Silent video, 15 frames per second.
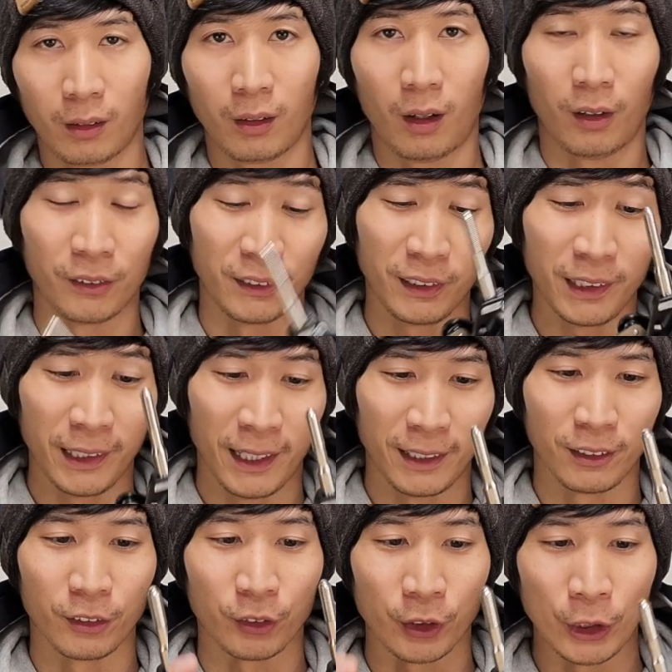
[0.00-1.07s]
On the other hand,
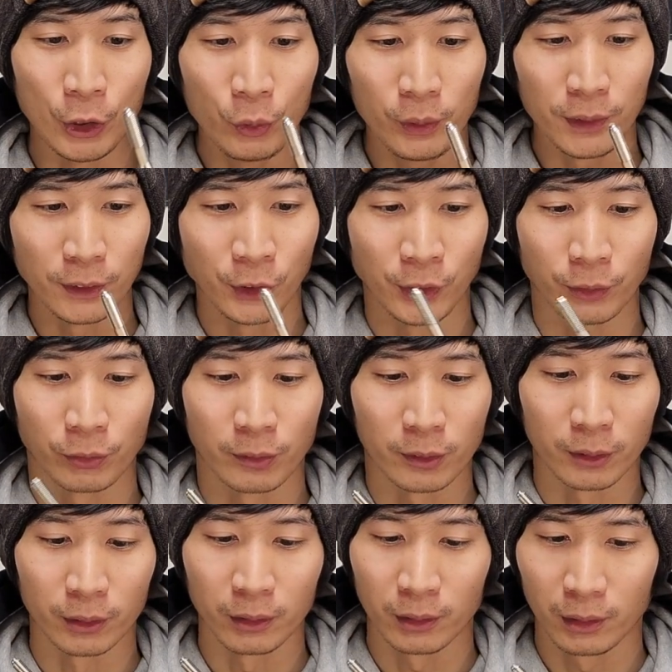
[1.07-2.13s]
the Acuity
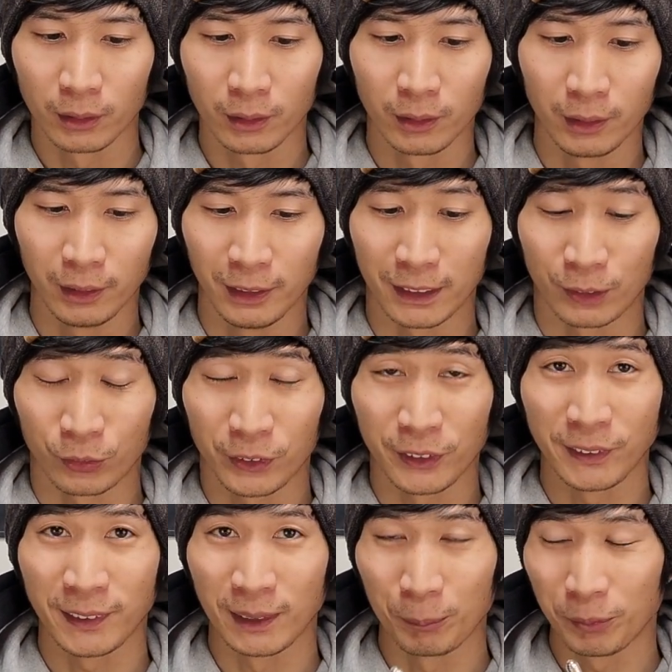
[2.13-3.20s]
shifter is very
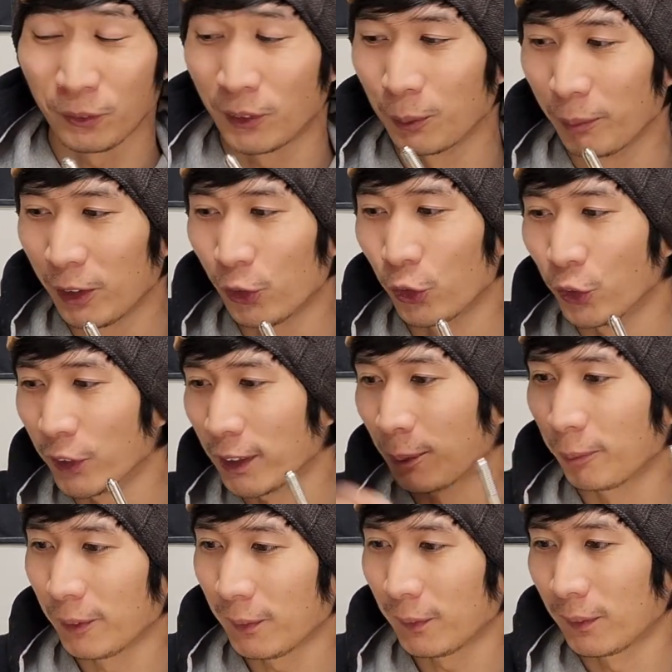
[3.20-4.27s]
simple to make your
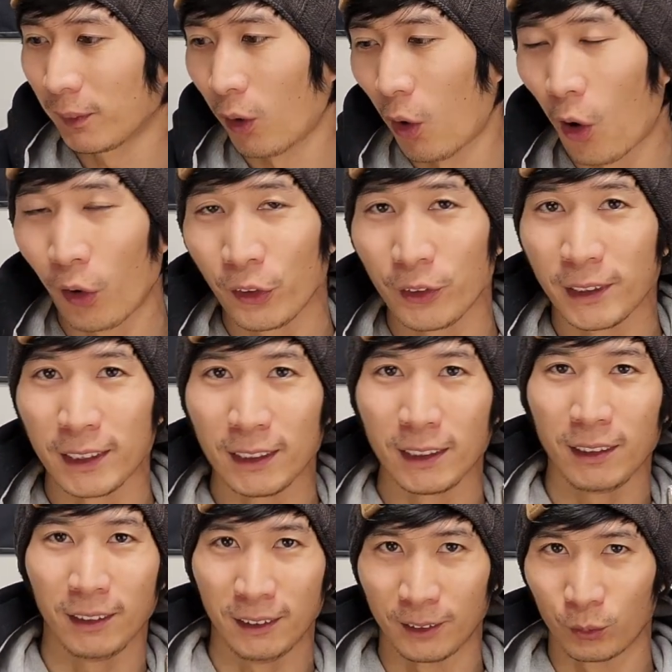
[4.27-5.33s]
adjustments. All you
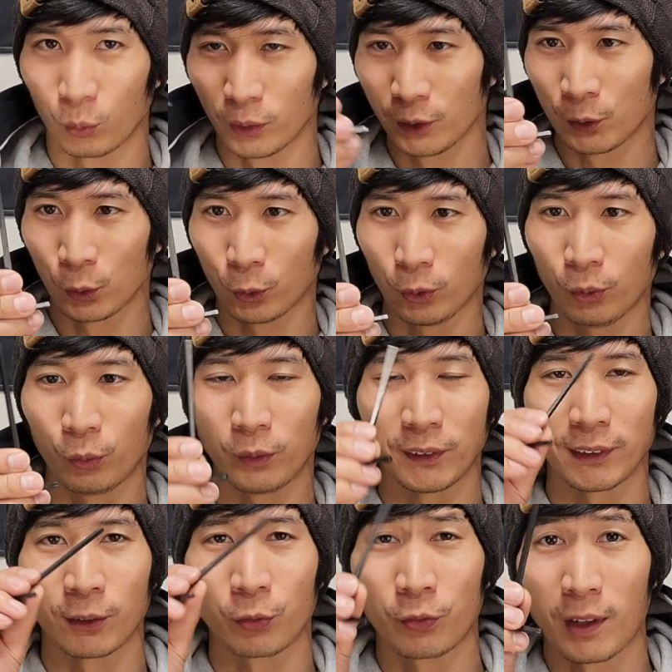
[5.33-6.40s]
need is one tool, which is
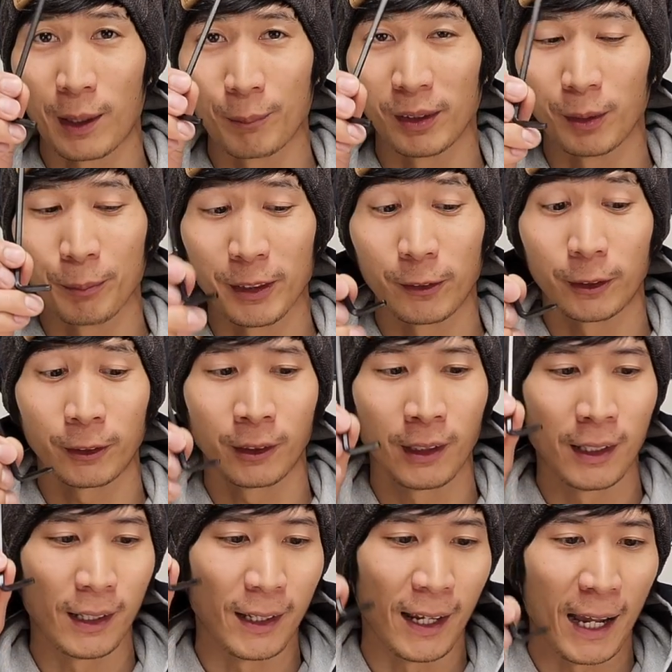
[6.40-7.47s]
a 5mm
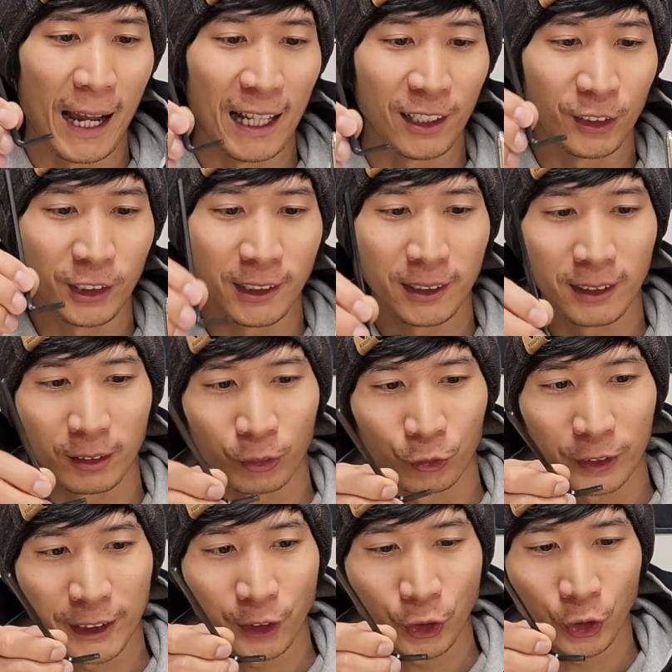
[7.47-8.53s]
Allen
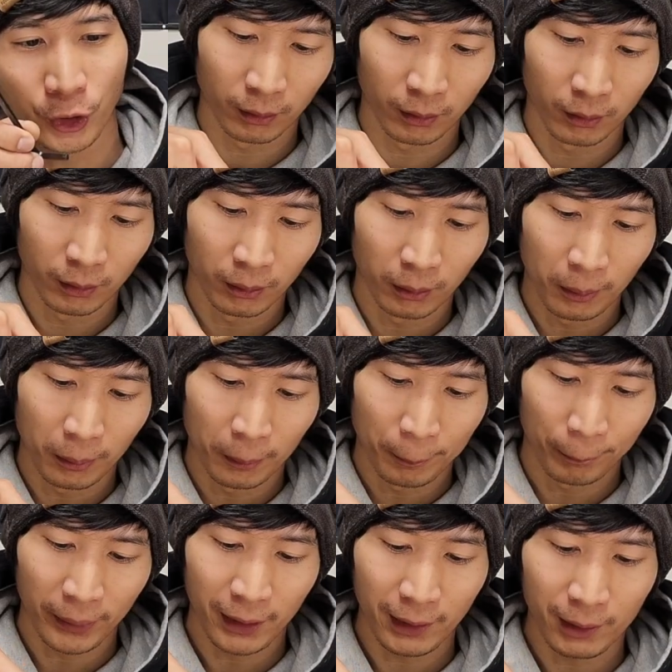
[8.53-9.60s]
wrench.
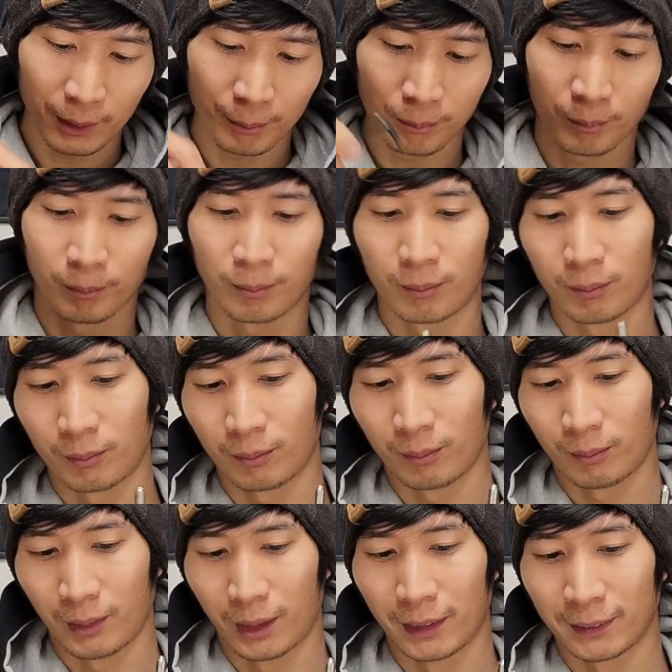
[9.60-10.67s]
Bam!
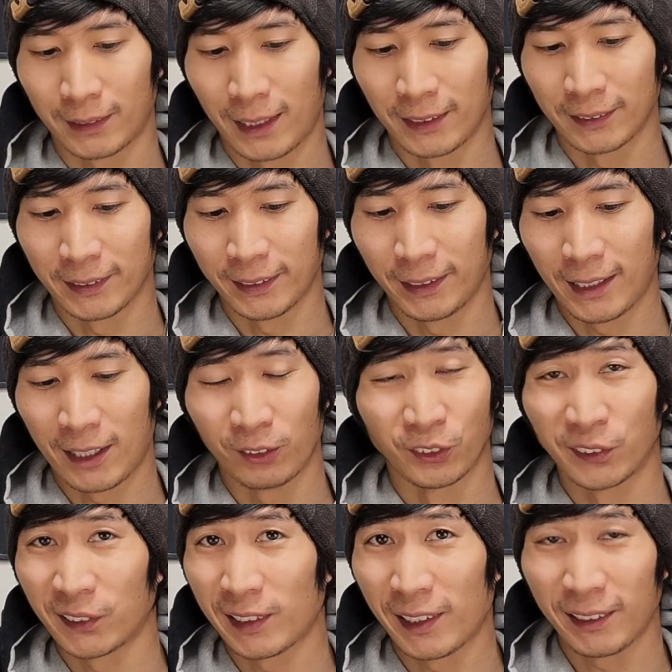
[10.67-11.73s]
And it slides in and out
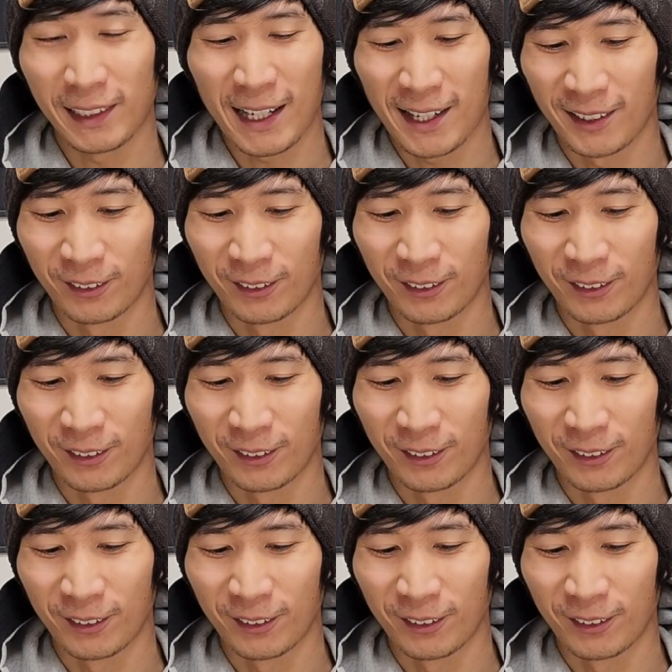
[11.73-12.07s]
just like that.